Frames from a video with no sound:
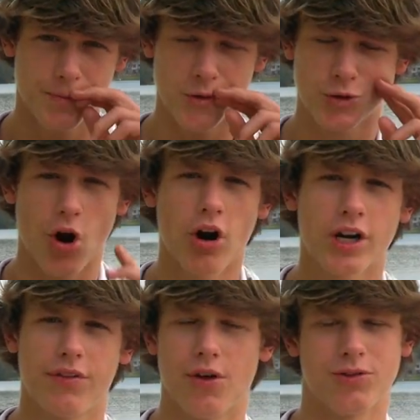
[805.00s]
You
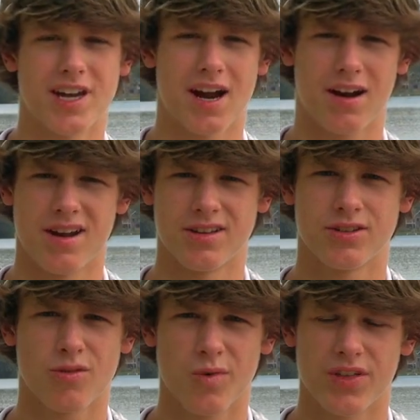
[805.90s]
target those
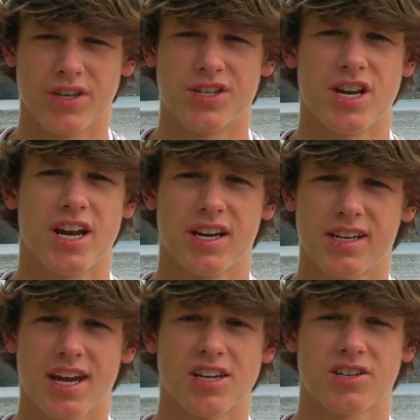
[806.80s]
areas with a jig,
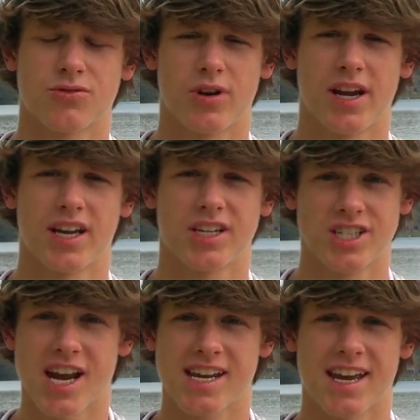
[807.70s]
Texas rig, and
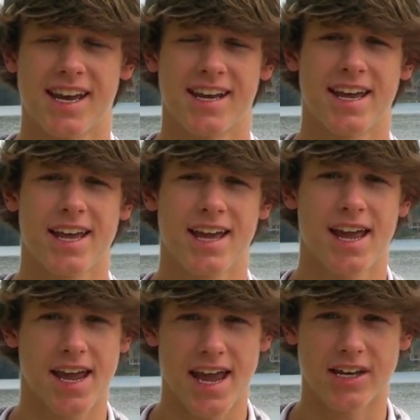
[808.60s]
shaky head
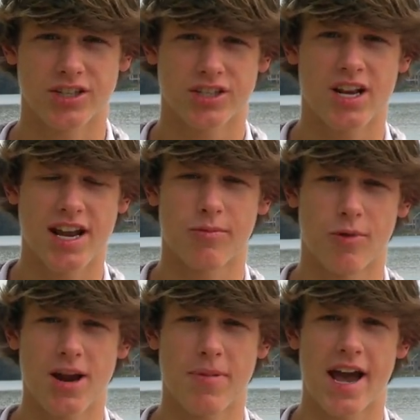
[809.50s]
and just shake them
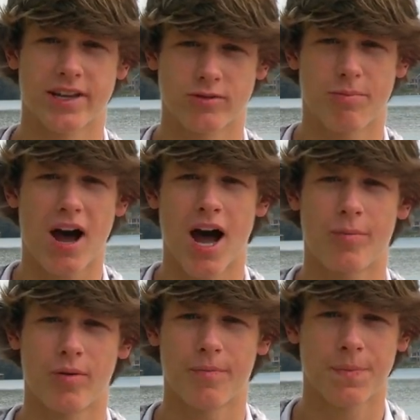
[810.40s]
right past or
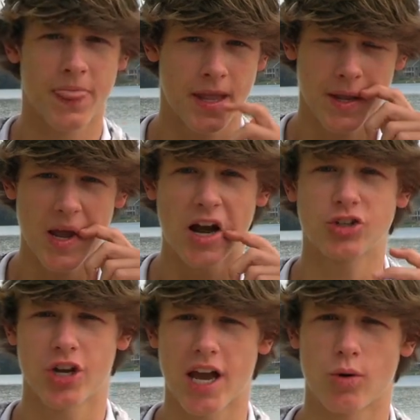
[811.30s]
pop them. I'll
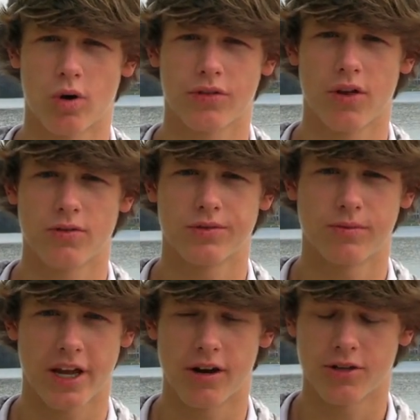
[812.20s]
show you how to work those
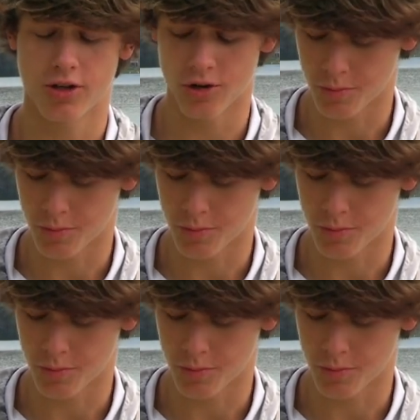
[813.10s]
later too,